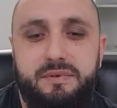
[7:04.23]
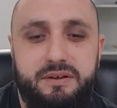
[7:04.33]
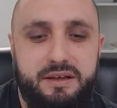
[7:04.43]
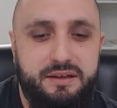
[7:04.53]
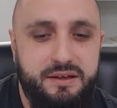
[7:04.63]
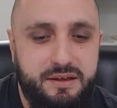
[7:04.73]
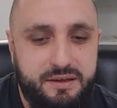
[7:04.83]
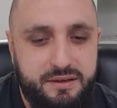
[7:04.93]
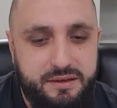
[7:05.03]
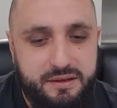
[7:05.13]
Okay,
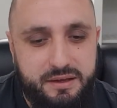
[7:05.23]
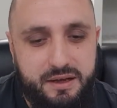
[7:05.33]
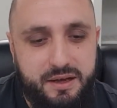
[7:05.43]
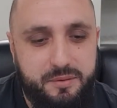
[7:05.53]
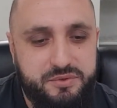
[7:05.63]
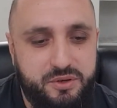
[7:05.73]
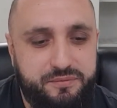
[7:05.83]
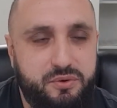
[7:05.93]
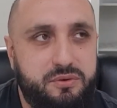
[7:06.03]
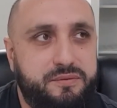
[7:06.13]
so if
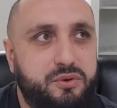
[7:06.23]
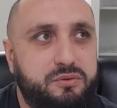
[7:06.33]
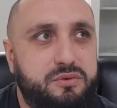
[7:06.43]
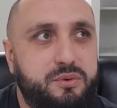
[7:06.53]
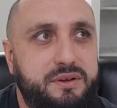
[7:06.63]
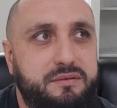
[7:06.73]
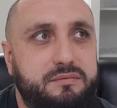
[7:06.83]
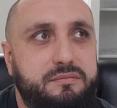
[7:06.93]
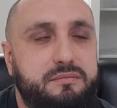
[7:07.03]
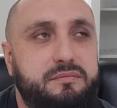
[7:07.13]
you're
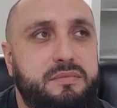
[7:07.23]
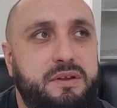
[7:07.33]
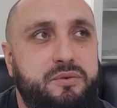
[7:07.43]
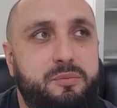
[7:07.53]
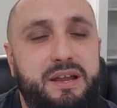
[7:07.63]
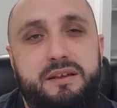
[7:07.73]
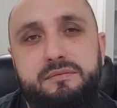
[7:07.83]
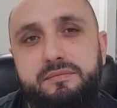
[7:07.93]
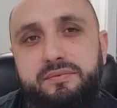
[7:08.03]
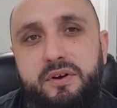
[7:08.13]

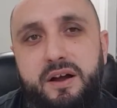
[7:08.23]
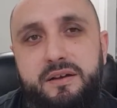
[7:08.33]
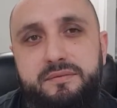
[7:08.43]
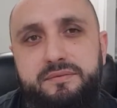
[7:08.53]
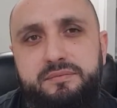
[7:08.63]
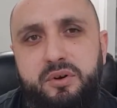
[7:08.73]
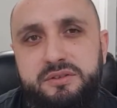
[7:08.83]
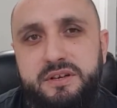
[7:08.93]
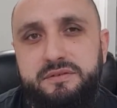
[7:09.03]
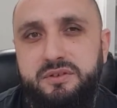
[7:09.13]
making 5
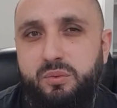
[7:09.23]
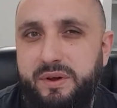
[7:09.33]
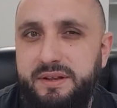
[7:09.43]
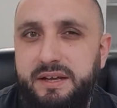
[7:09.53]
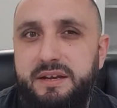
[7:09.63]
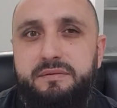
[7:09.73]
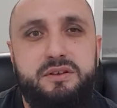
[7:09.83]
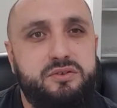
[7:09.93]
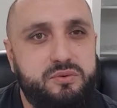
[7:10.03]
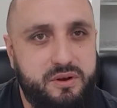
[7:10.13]
positives to 1 negative, then
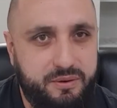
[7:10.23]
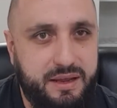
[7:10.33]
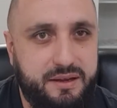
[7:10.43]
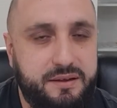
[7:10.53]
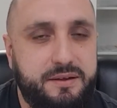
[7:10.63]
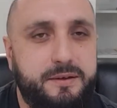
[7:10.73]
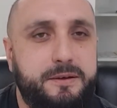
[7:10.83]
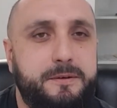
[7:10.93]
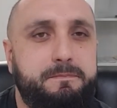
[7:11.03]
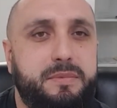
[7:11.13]
you're doing okay.
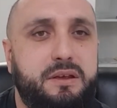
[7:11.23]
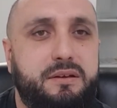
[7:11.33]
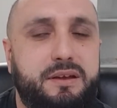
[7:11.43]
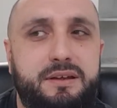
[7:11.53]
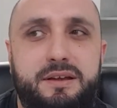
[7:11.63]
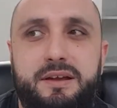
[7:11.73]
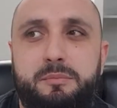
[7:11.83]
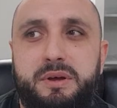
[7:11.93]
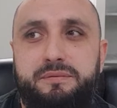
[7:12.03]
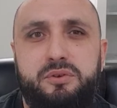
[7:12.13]
Okay,
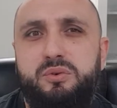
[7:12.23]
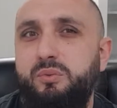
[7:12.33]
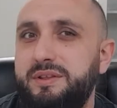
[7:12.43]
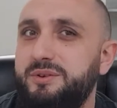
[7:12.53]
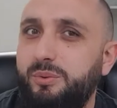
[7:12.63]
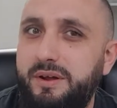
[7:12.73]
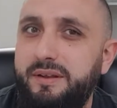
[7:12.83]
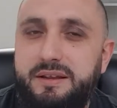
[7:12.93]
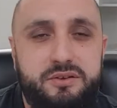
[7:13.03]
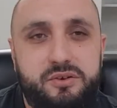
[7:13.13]
but if you're doing
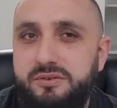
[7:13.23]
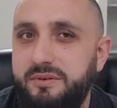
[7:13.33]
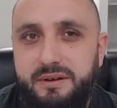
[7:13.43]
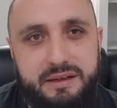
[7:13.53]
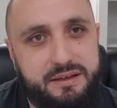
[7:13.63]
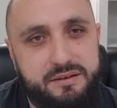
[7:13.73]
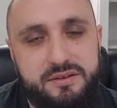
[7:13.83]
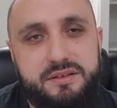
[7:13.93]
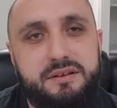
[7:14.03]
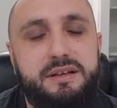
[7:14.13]
1-to-1, you're not doing okay. You're
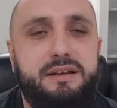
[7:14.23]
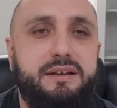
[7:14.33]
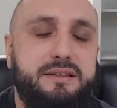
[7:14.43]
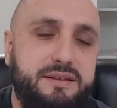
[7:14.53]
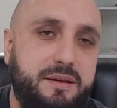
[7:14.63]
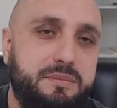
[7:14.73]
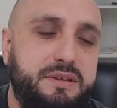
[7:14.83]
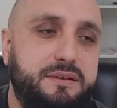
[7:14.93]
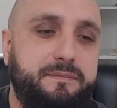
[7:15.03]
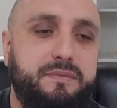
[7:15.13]
still in contempt,
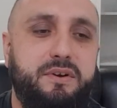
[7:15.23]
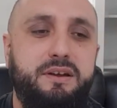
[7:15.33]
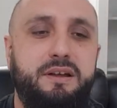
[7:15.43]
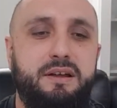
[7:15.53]
right?